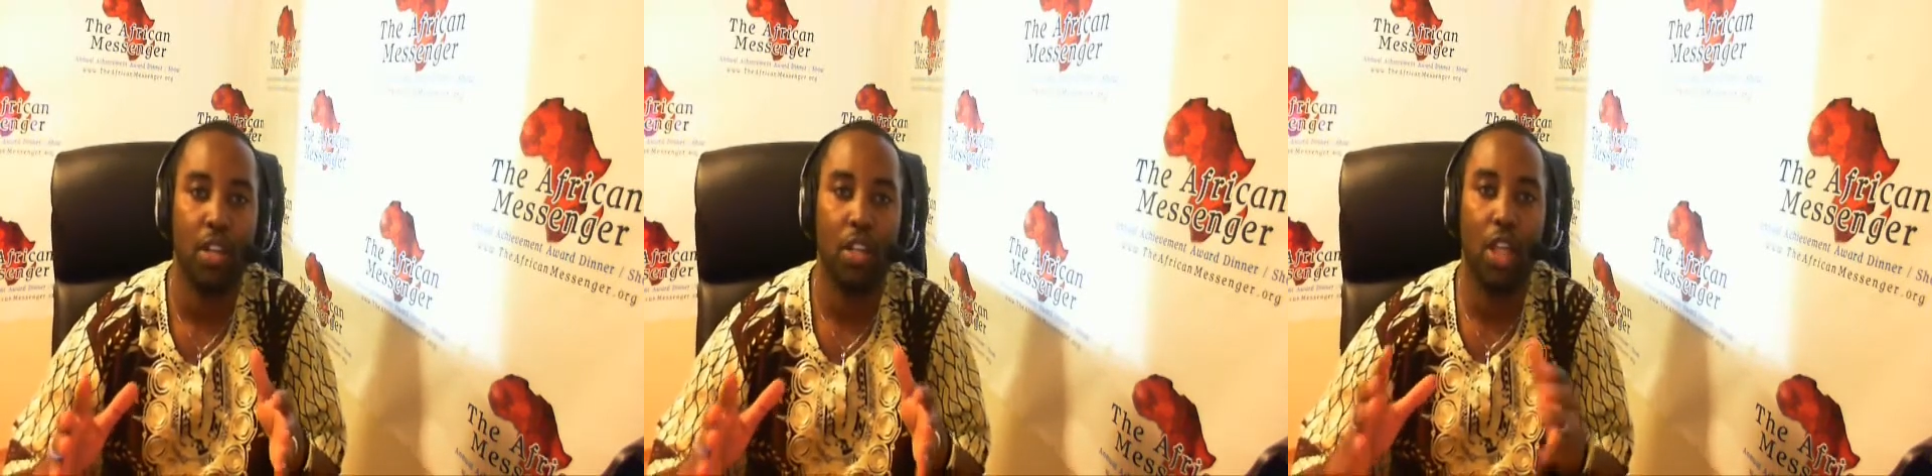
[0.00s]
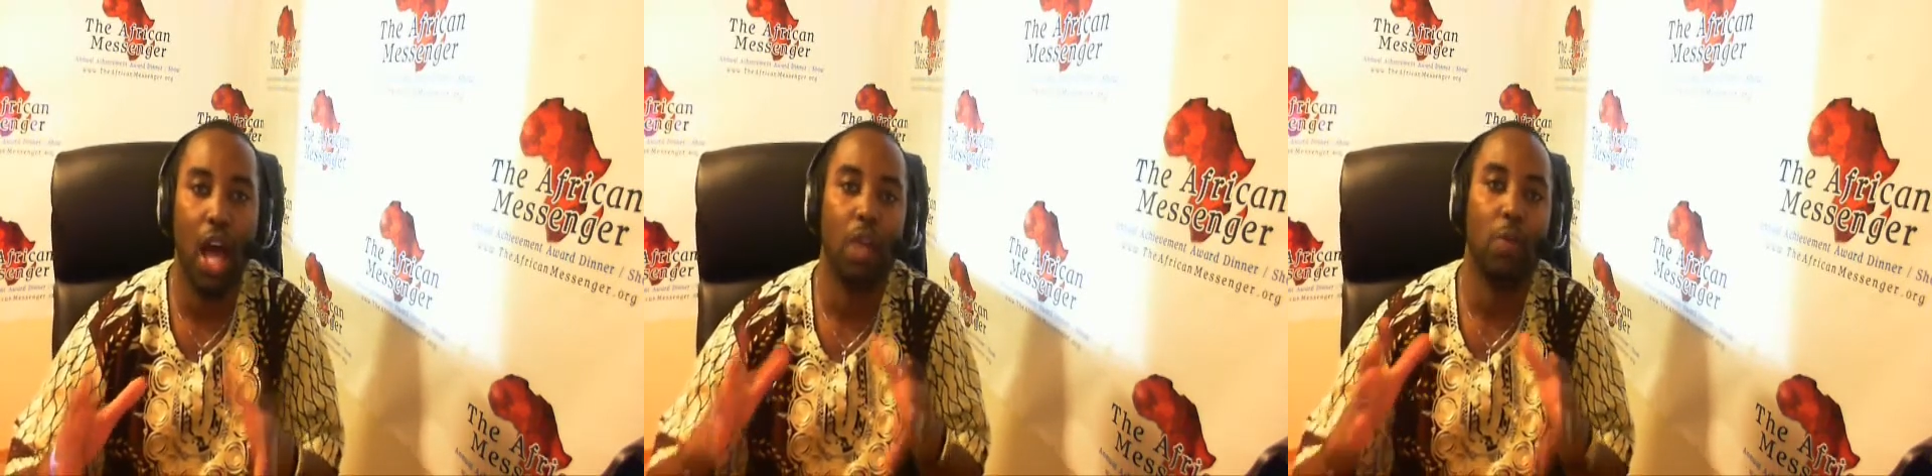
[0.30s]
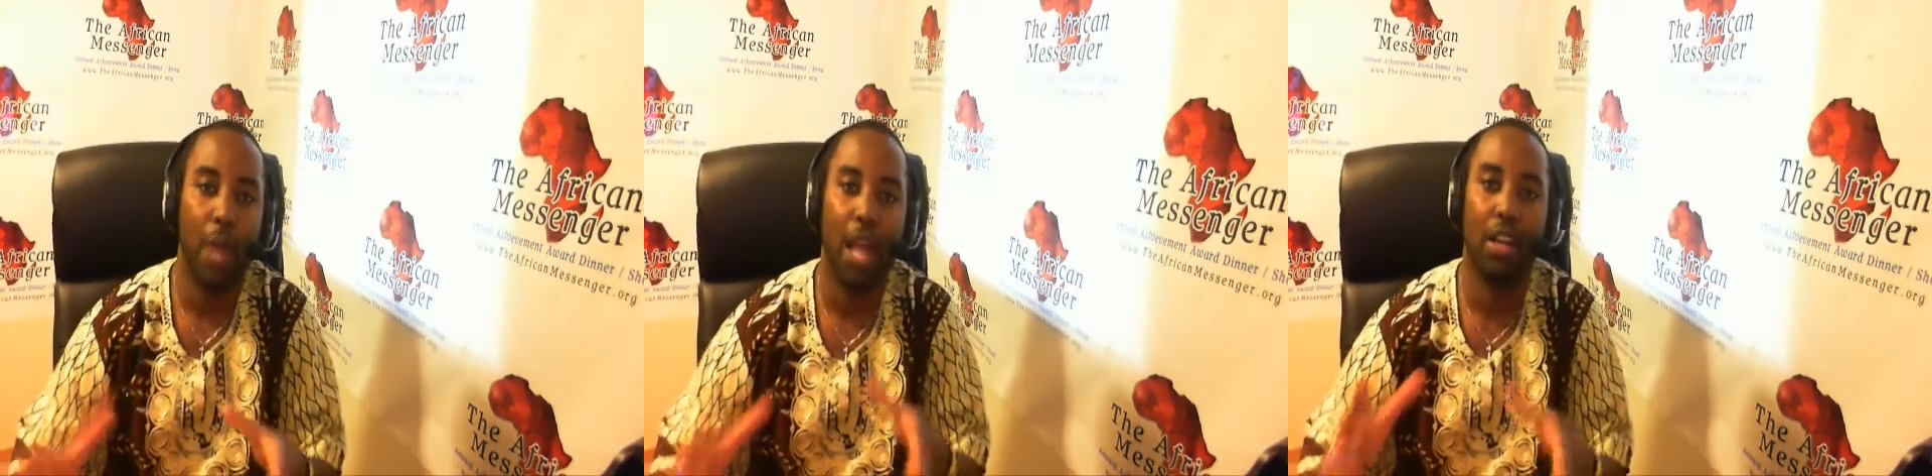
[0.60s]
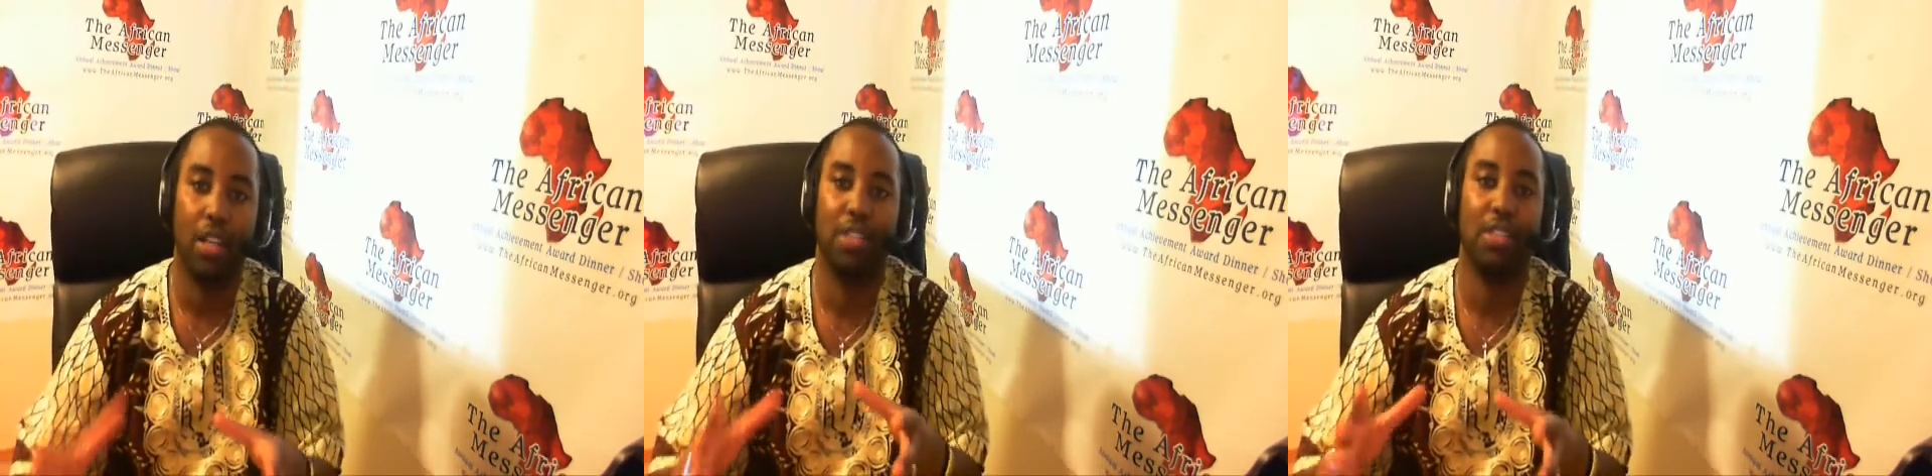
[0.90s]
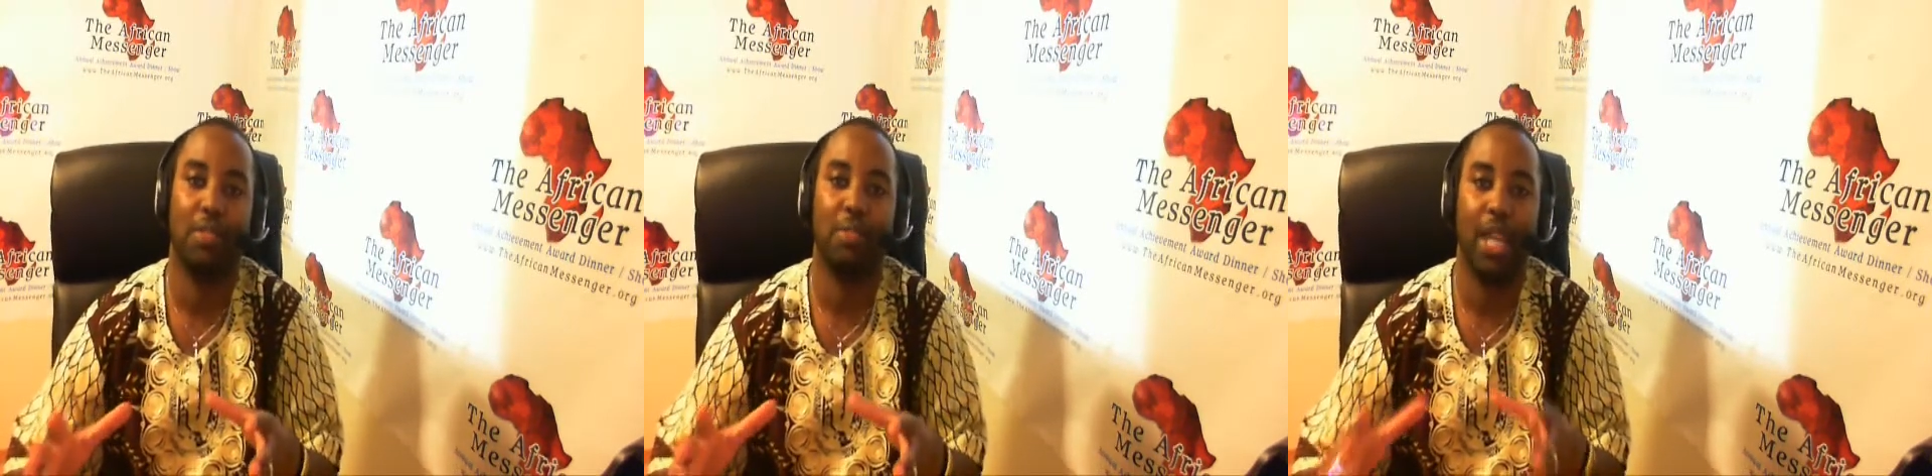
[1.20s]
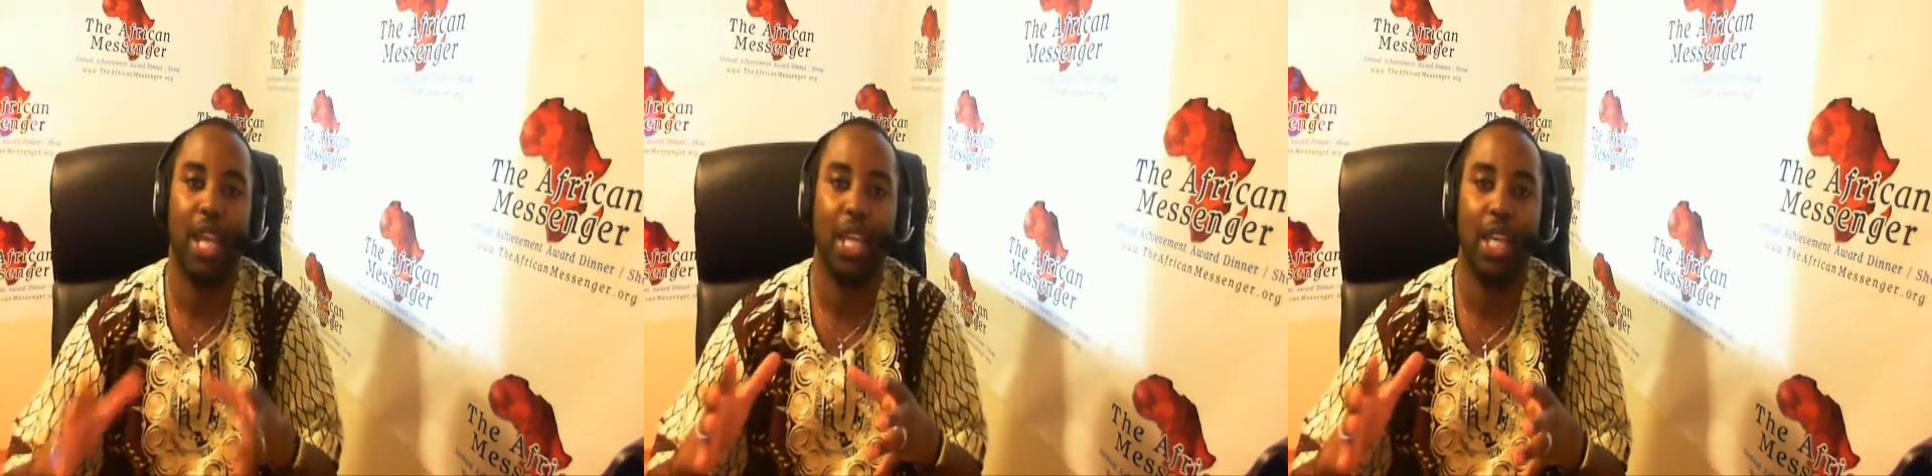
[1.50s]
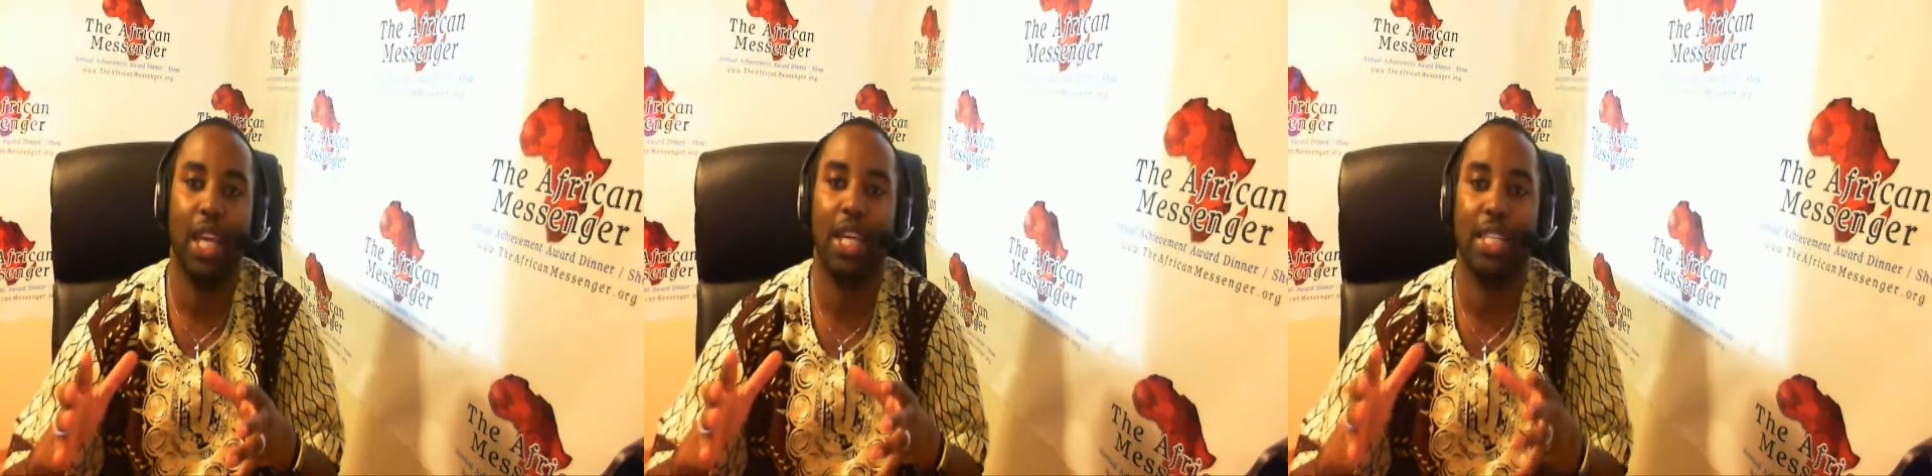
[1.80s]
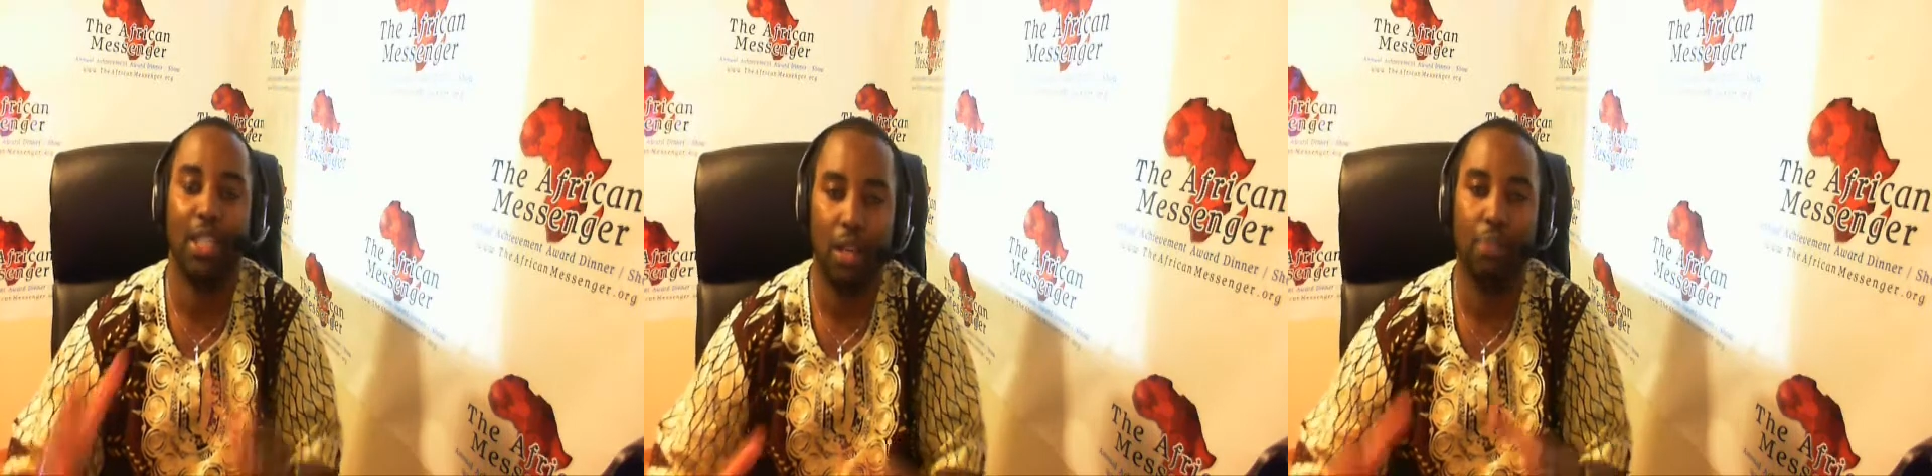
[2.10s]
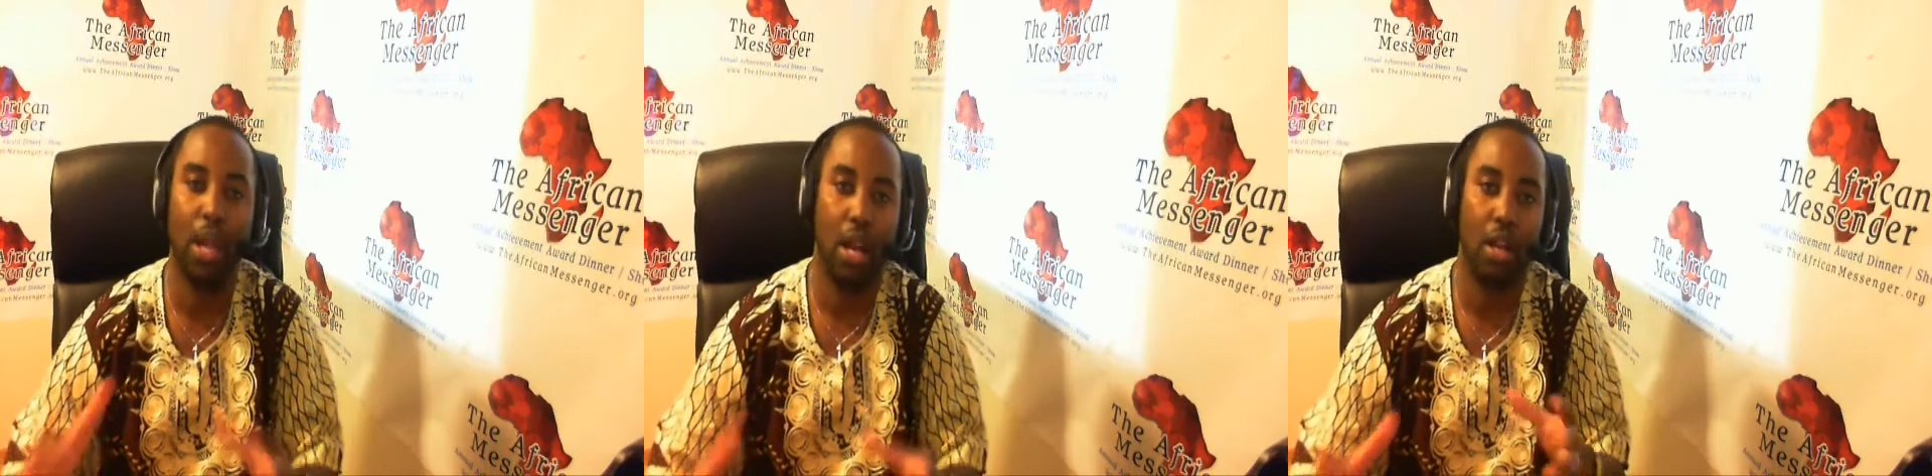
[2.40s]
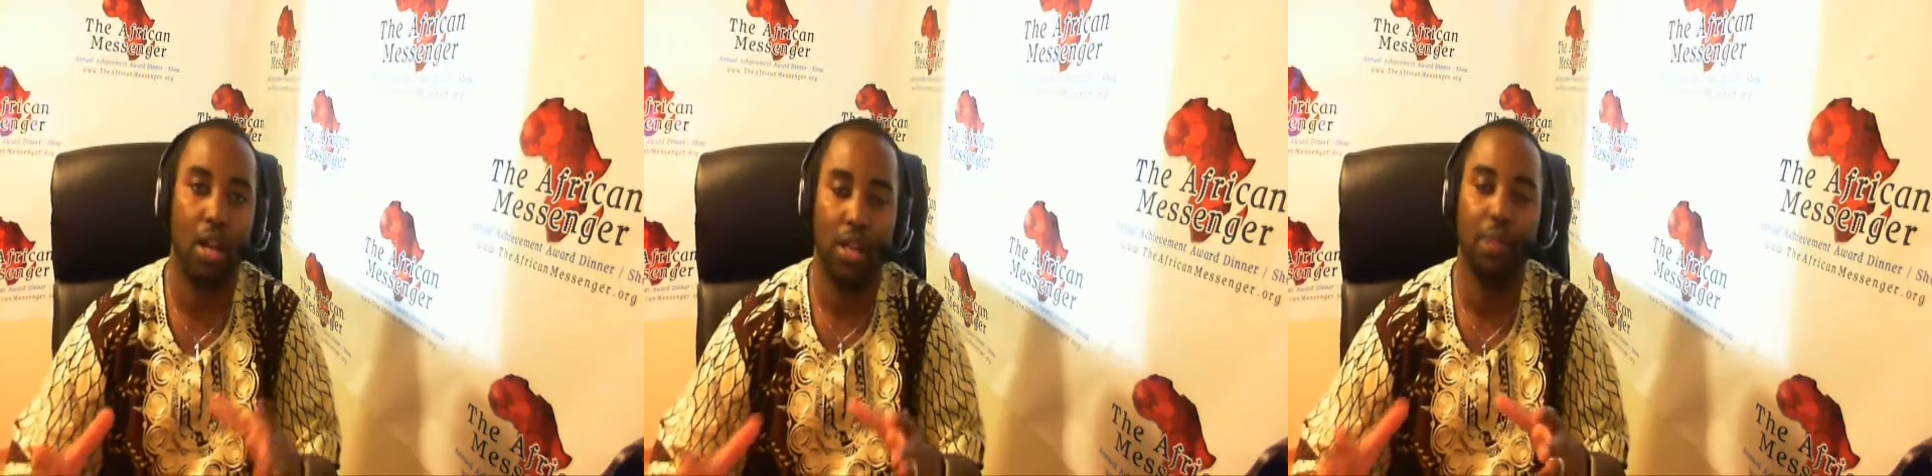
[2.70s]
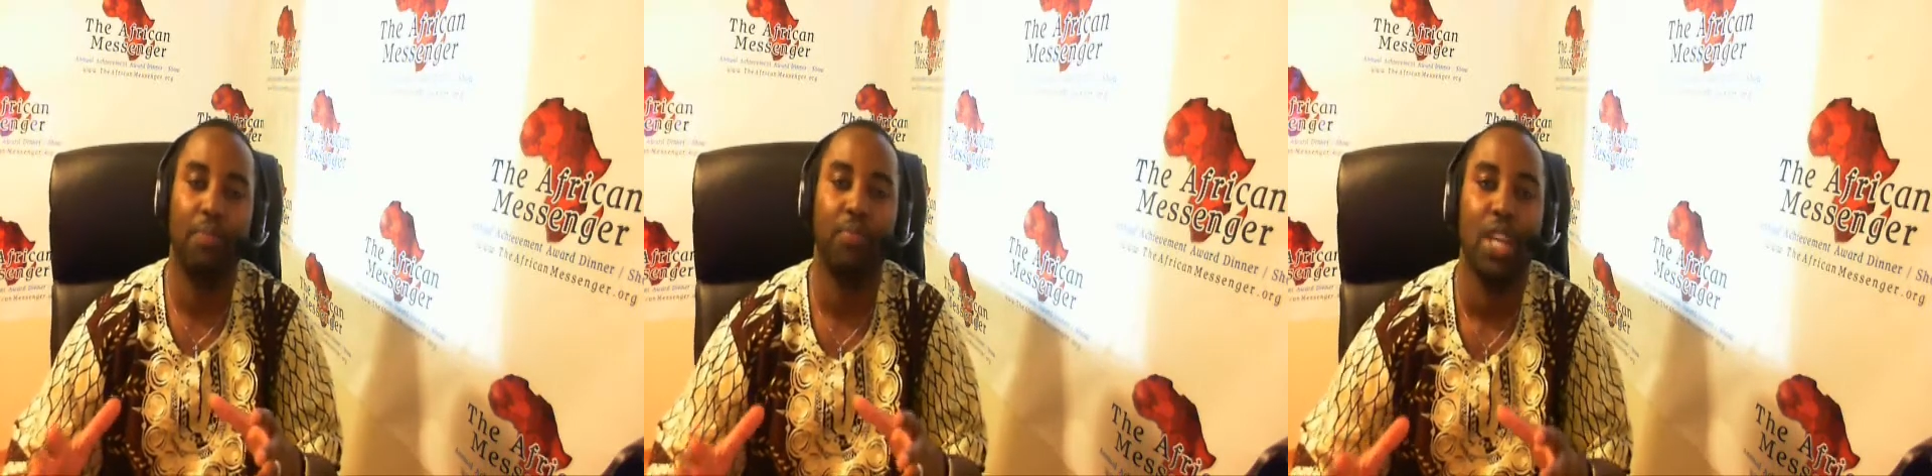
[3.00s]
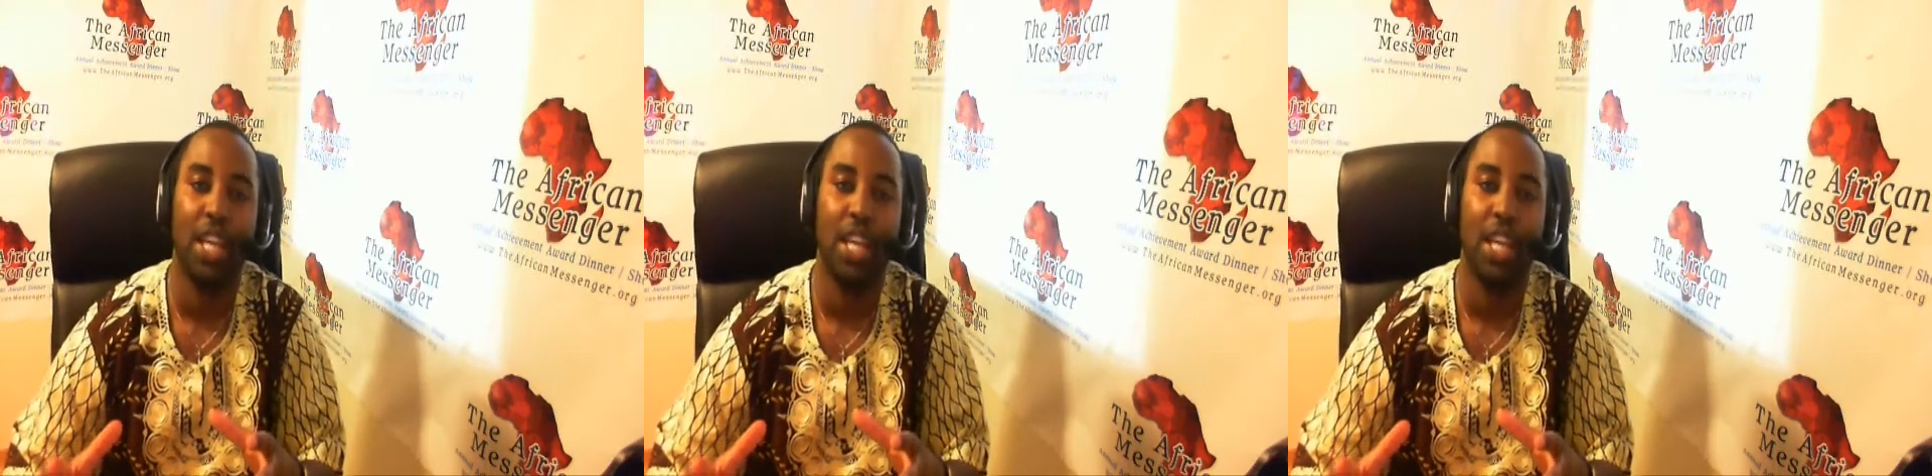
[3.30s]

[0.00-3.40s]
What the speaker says: lot of parents, they get to America